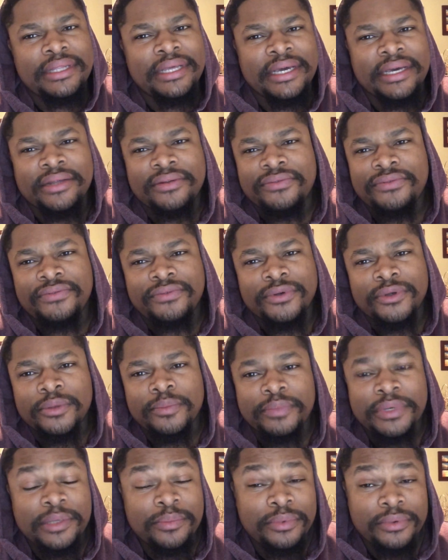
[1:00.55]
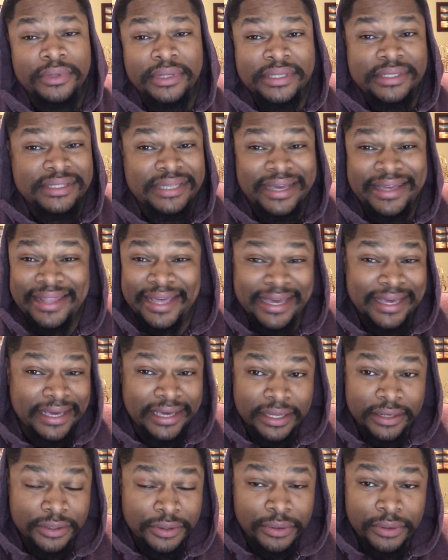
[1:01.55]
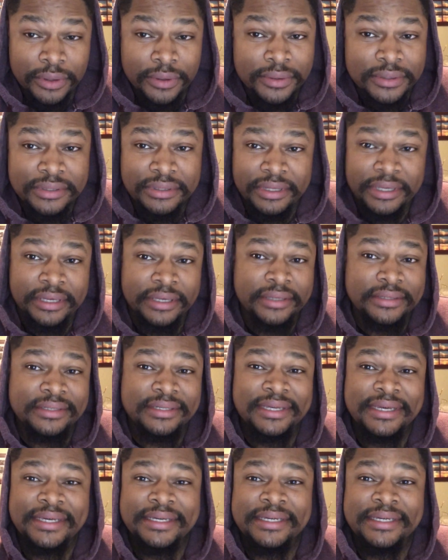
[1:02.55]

that for people that say they can't do those things.